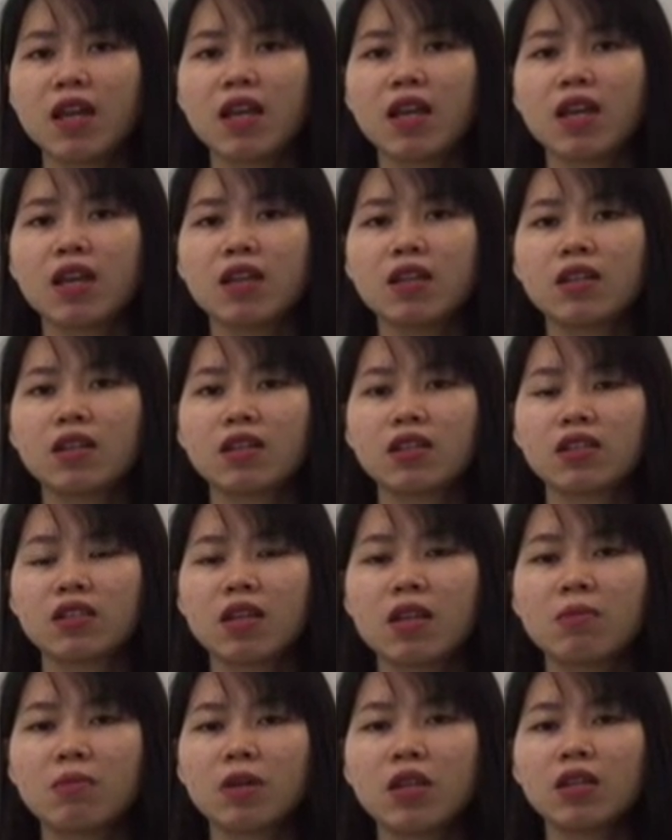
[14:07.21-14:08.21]
In a
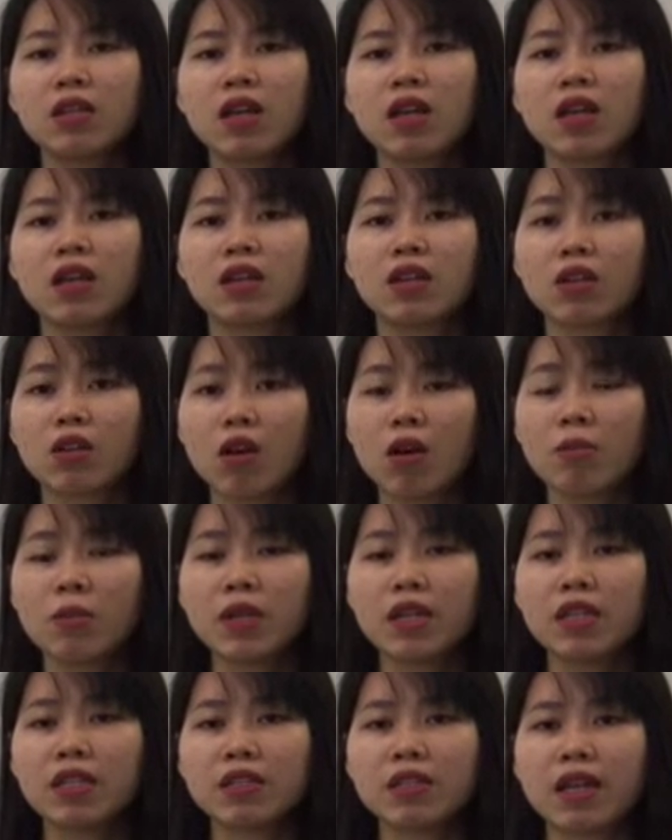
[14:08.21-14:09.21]
statement, the
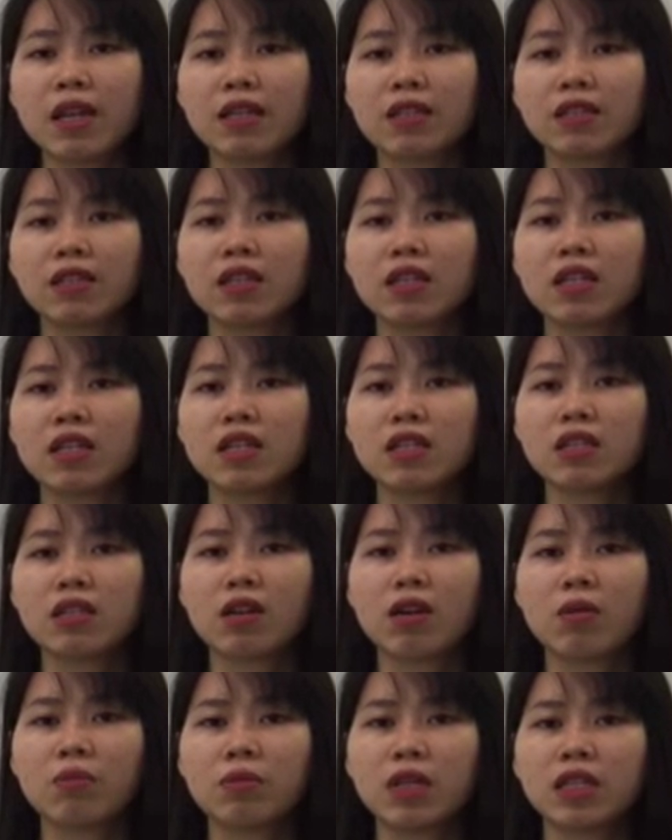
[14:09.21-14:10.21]
company said it's
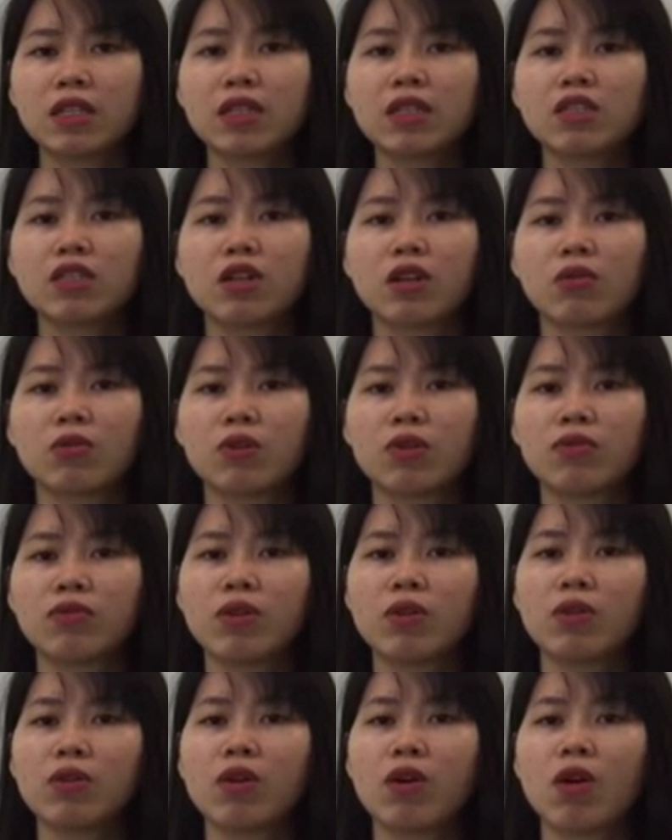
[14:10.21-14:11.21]
conducted a
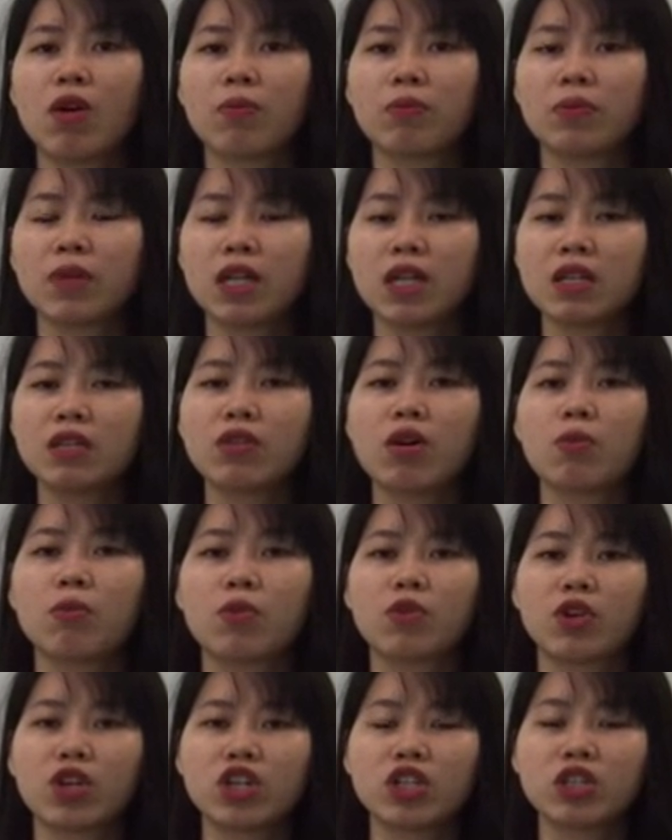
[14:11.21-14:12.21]
review of its
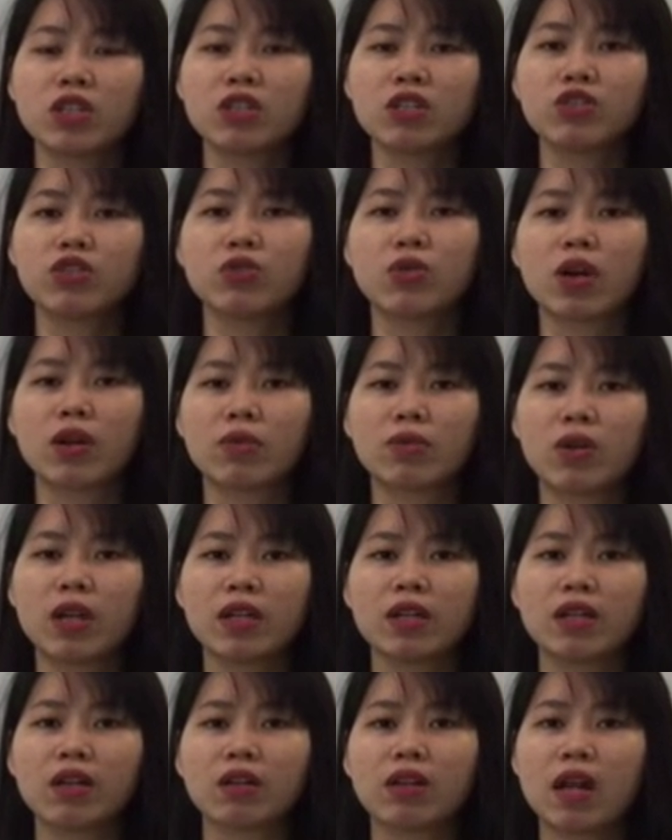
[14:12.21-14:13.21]
operations to
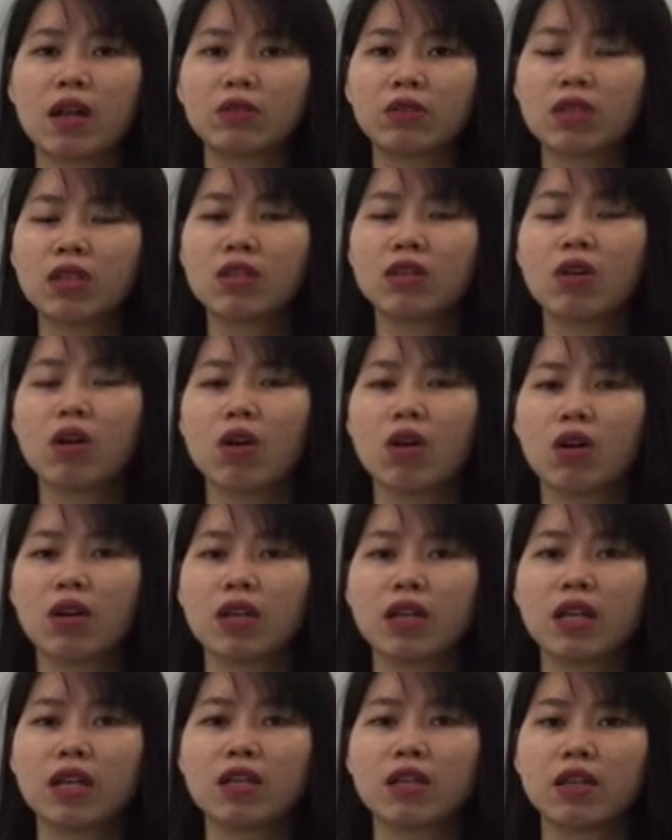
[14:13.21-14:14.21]
address a downturn
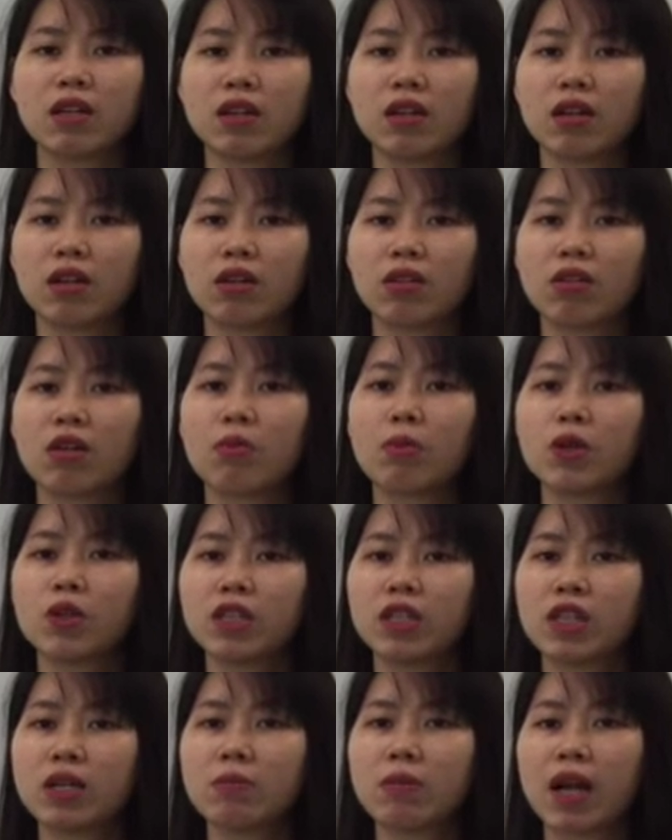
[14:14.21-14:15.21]
in the
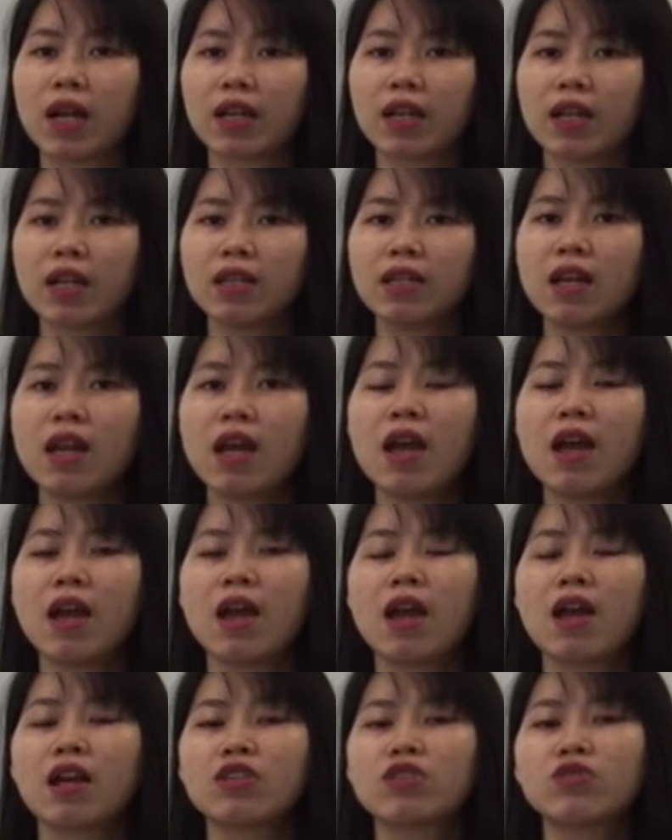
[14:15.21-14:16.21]
commodity market,
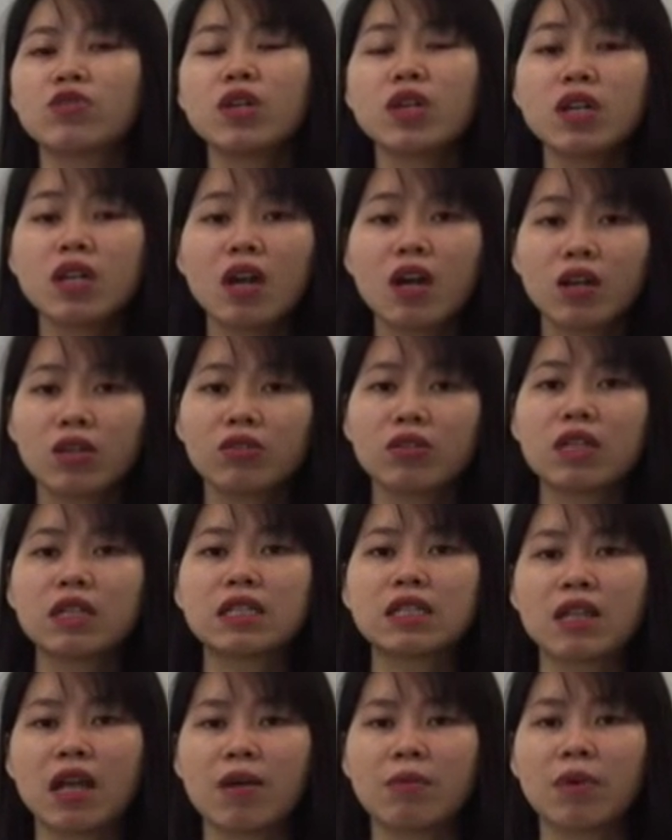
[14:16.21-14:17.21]
and 300
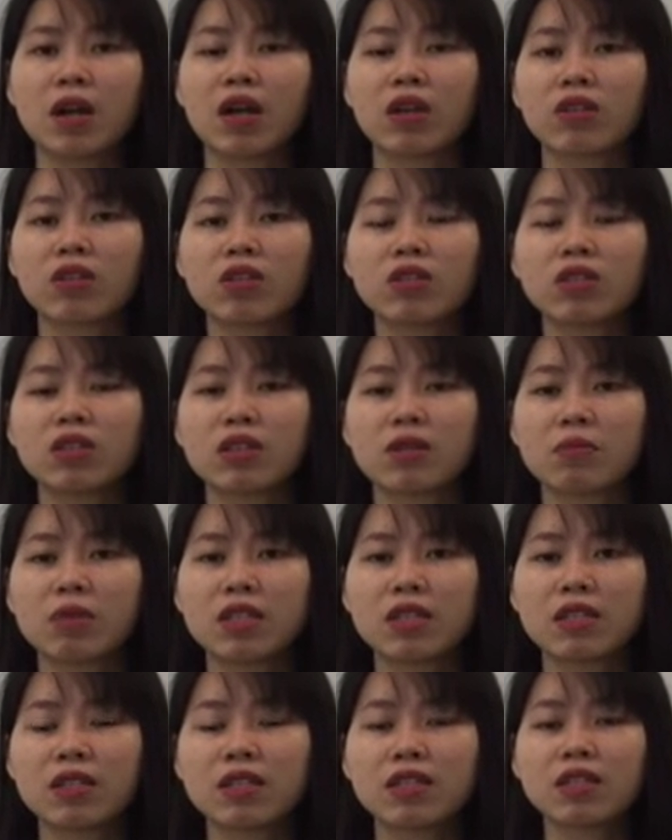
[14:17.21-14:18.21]
staff across the
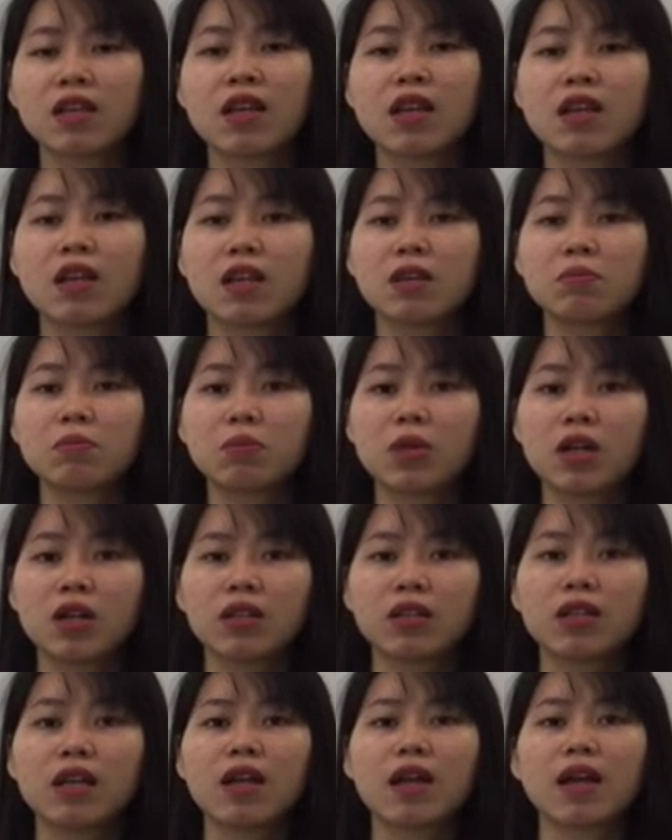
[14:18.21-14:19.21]
business in
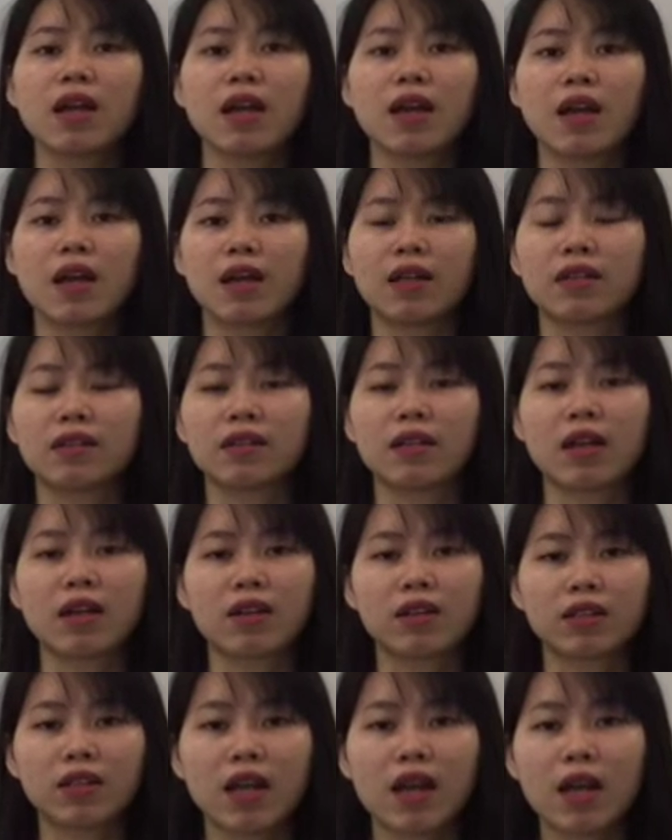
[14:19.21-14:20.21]
Perth and
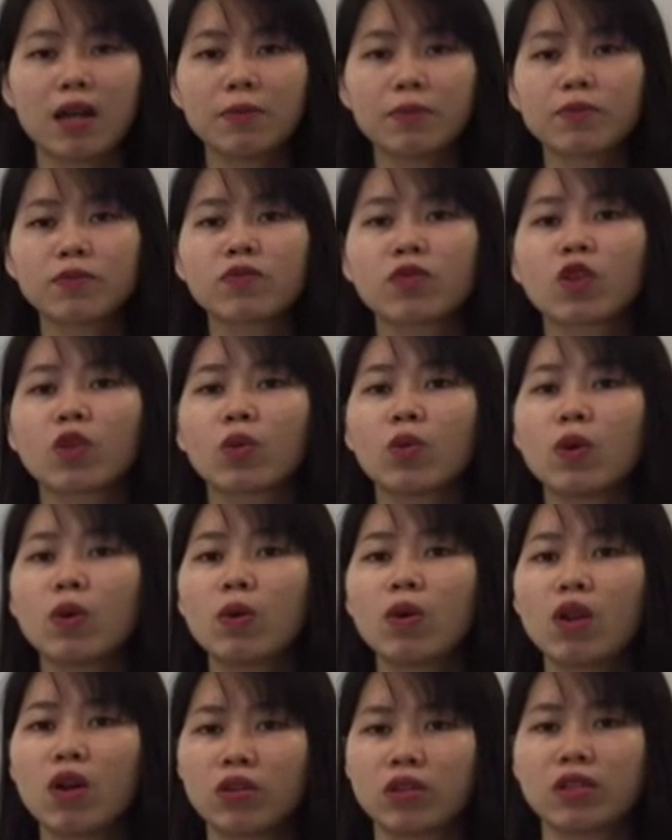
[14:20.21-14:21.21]
Karratha will
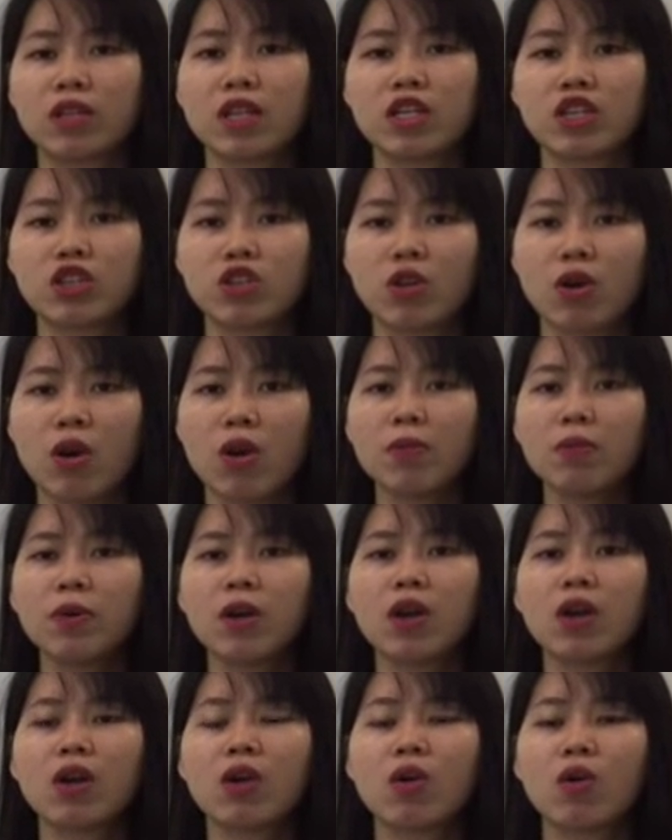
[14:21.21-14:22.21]
lose their job
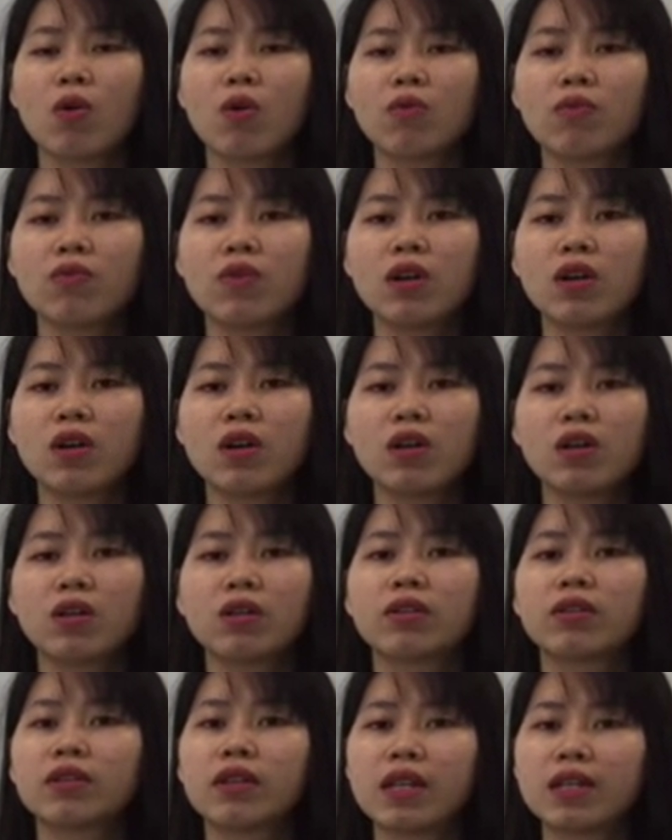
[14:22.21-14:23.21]
over
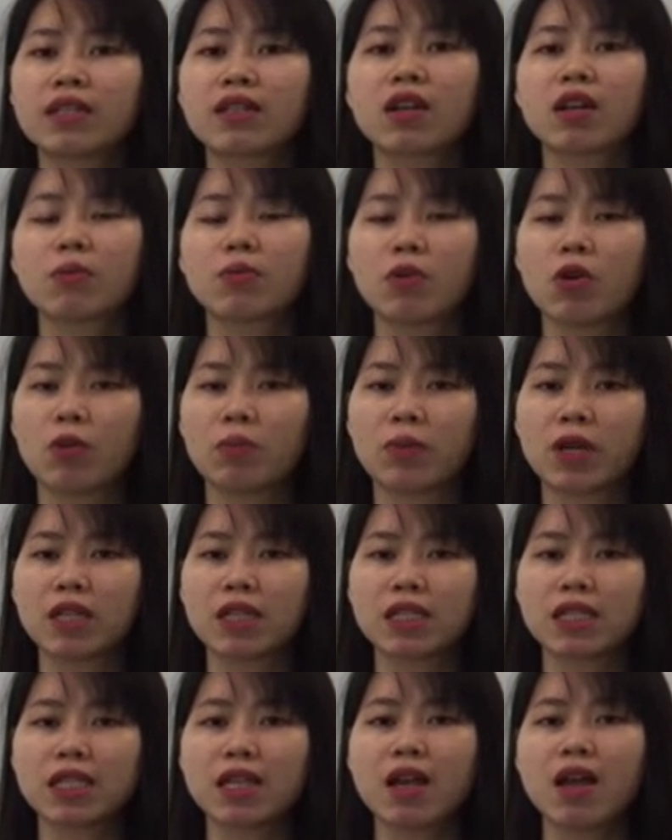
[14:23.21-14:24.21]
next couple of
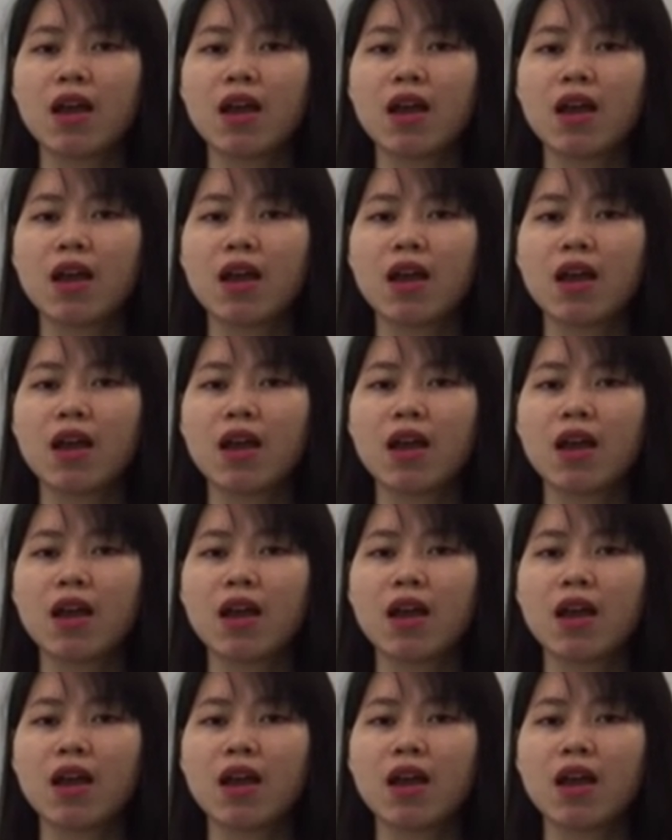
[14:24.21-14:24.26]
months.